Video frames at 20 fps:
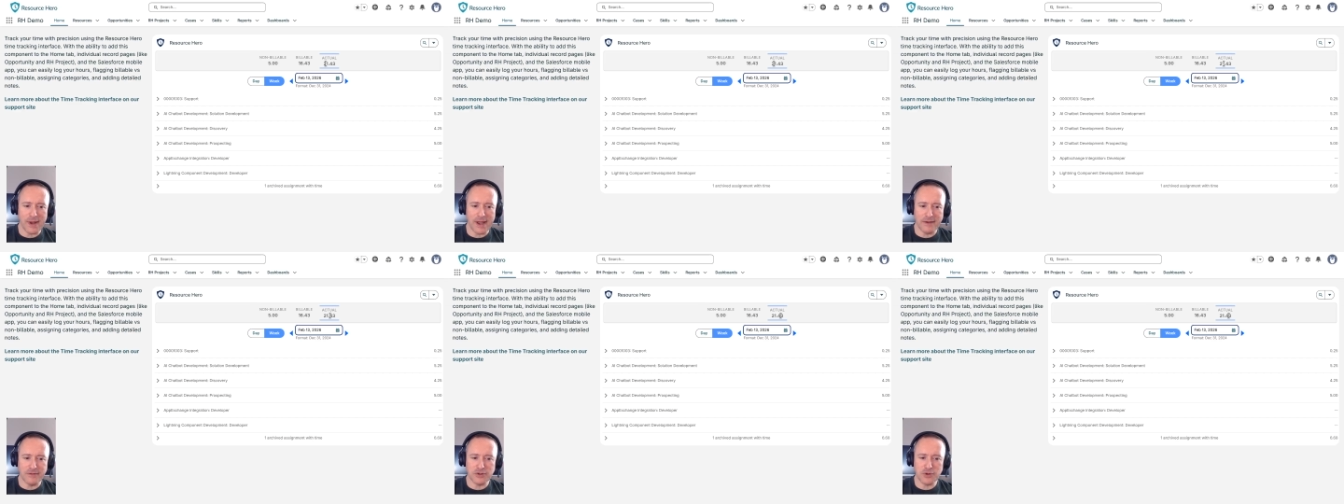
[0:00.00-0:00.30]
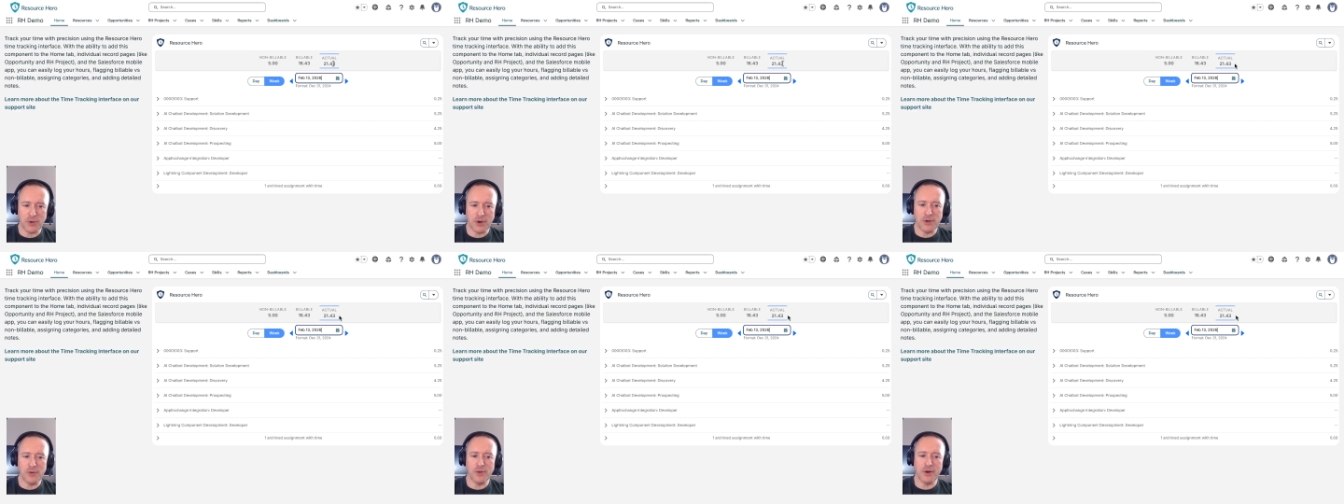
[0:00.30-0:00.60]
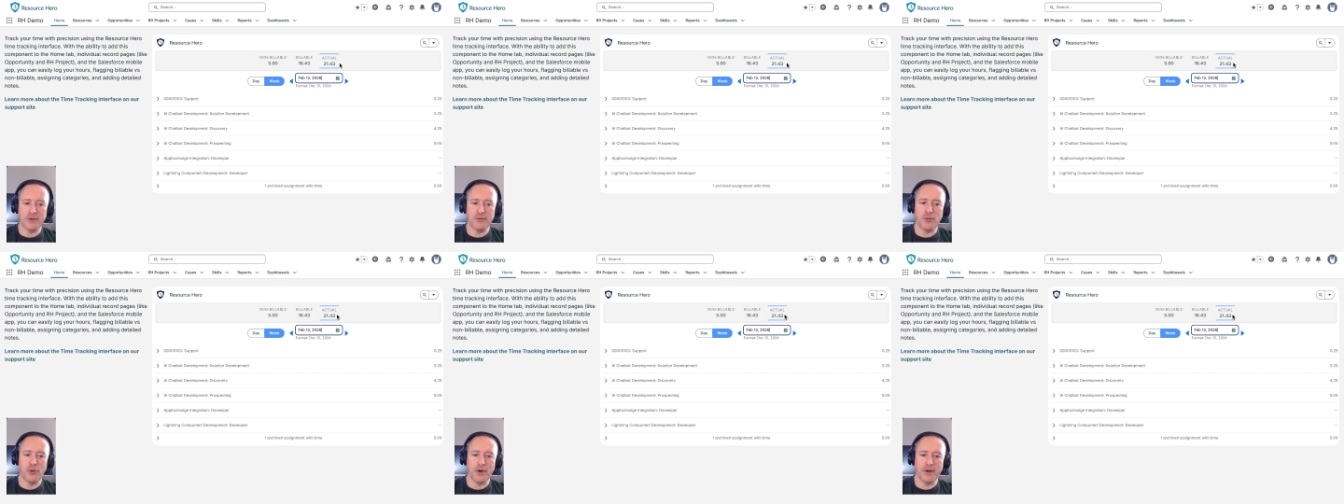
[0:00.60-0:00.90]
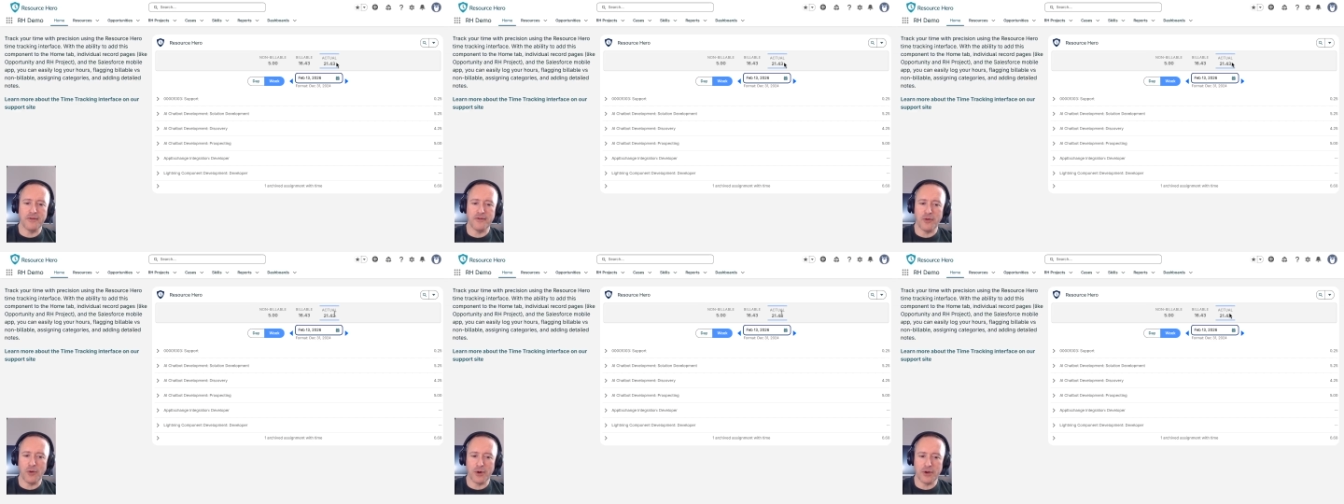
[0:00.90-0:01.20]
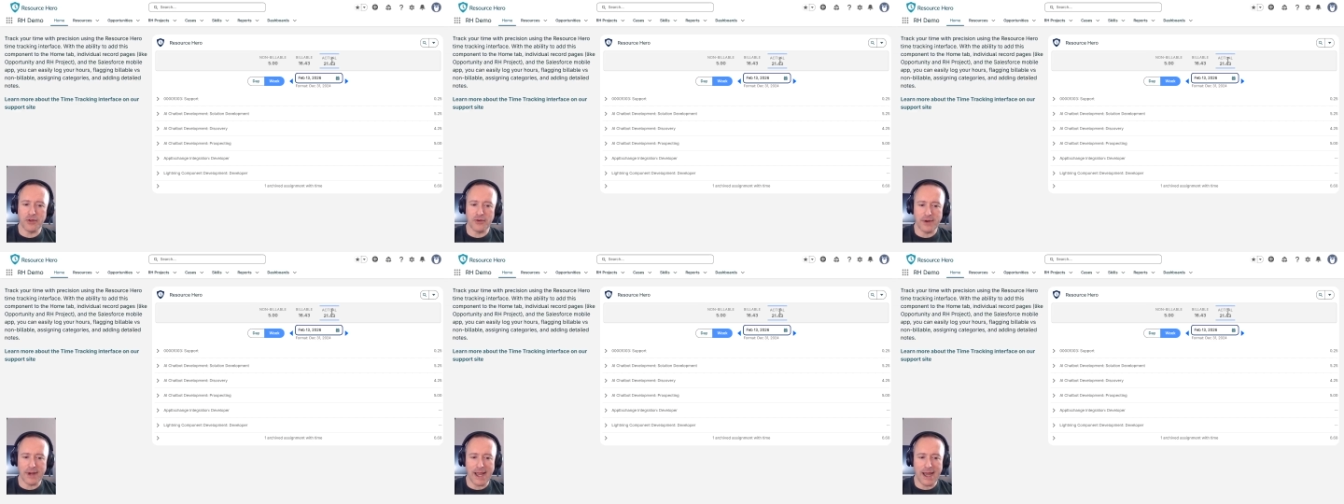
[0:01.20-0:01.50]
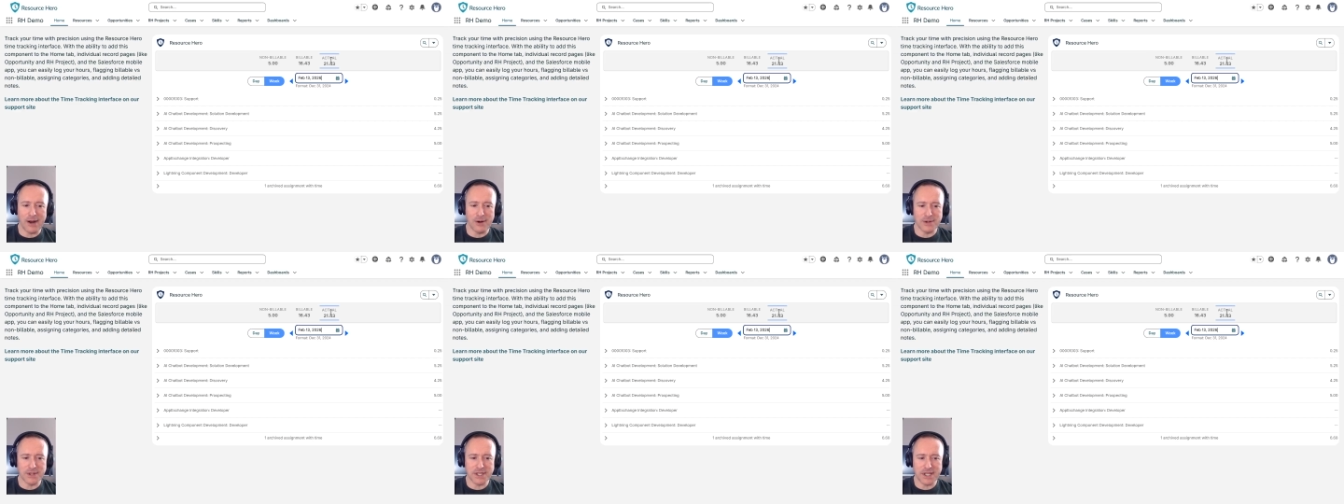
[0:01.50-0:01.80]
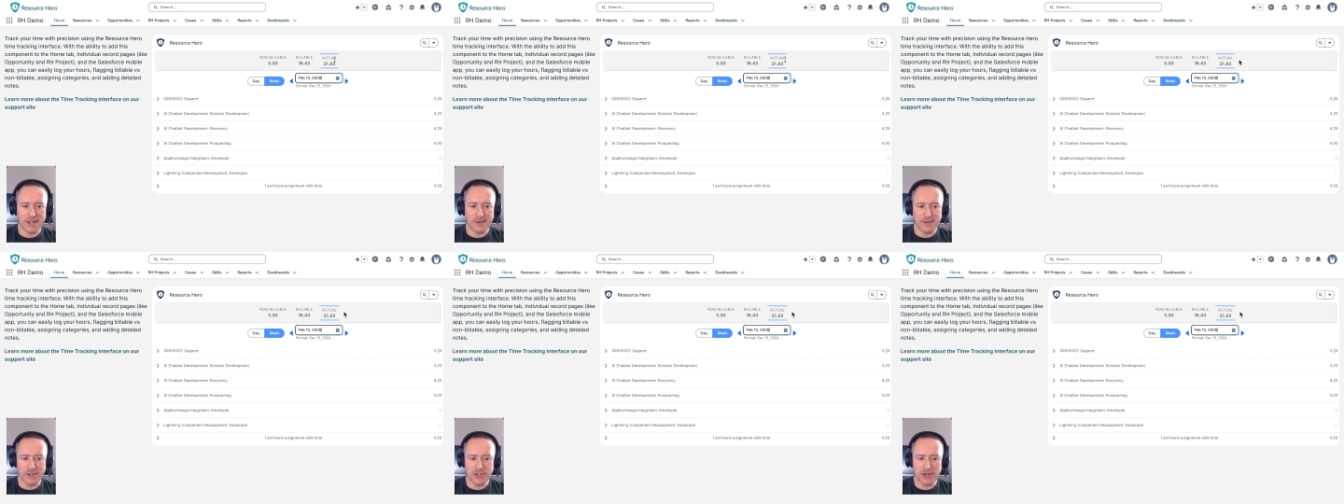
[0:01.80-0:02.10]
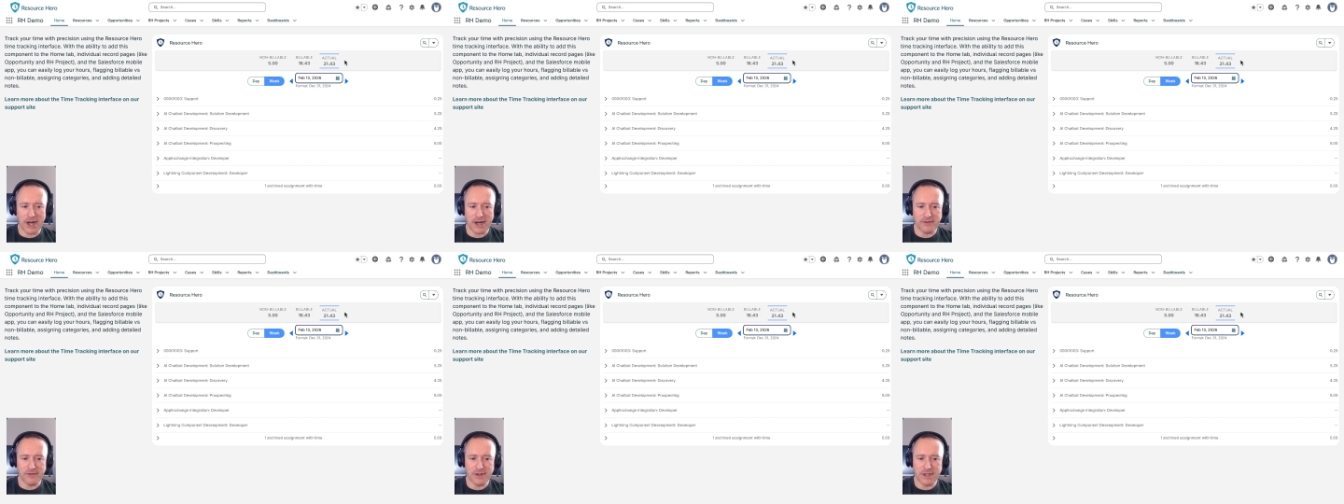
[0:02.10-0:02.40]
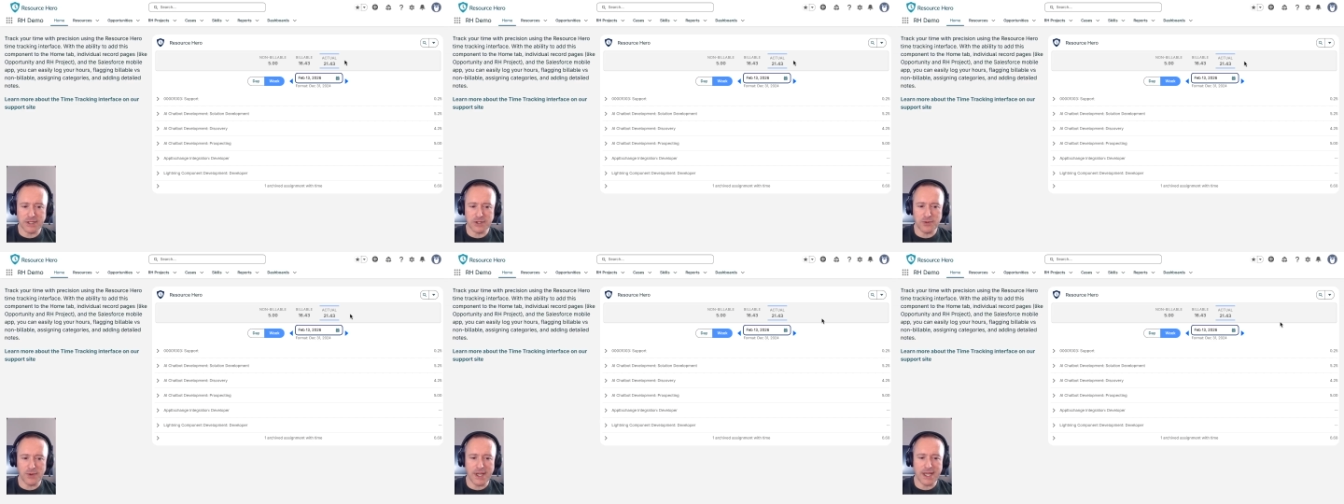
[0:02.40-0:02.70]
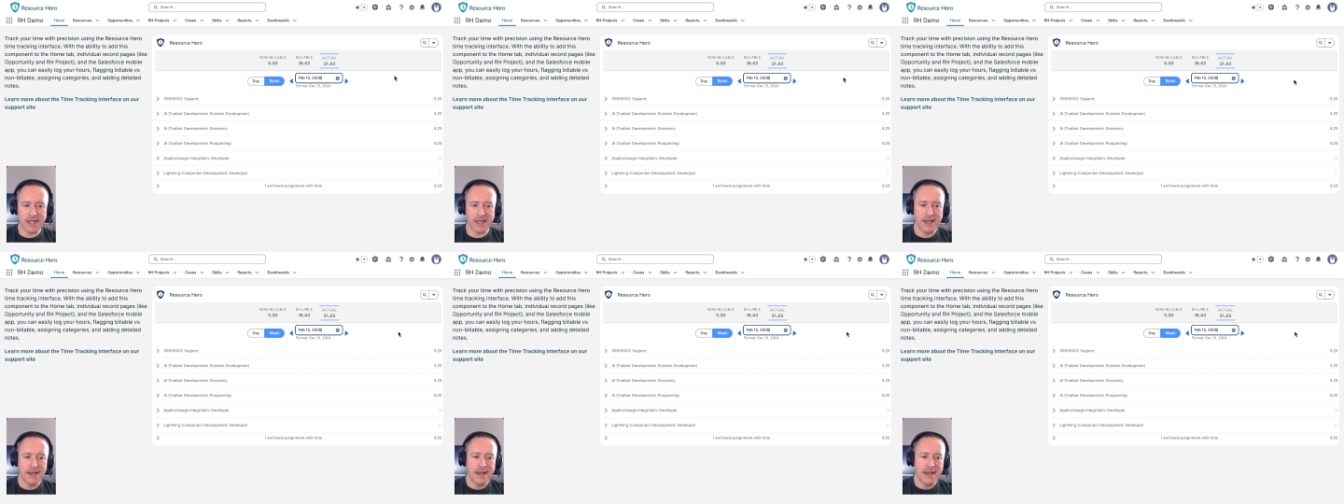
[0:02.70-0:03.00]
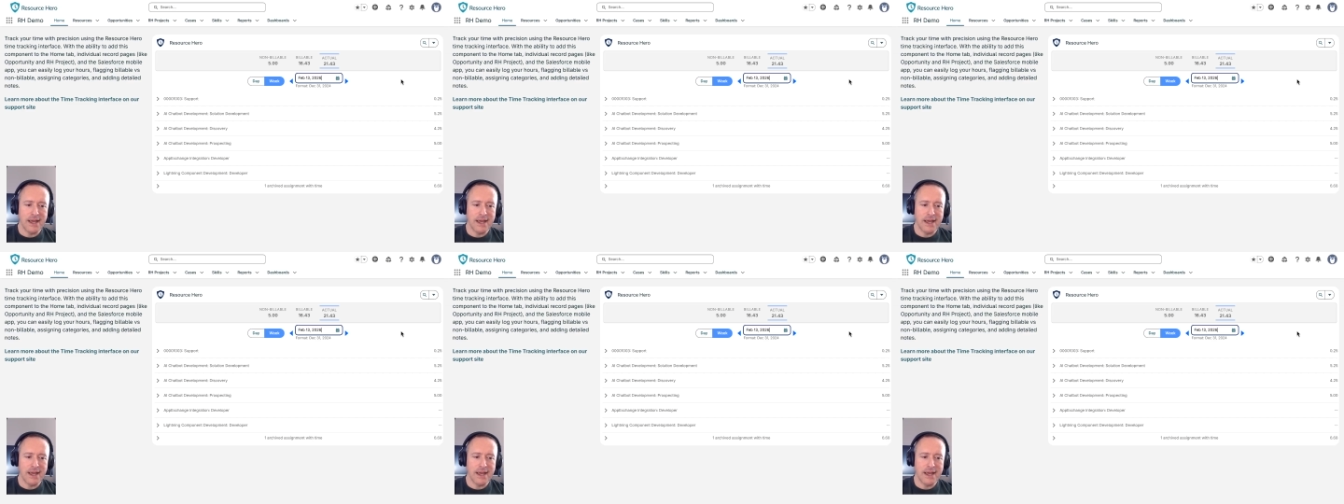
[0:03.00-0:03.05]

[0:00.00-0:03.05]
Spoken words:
we have 21.43 hours that have been tracked for this week.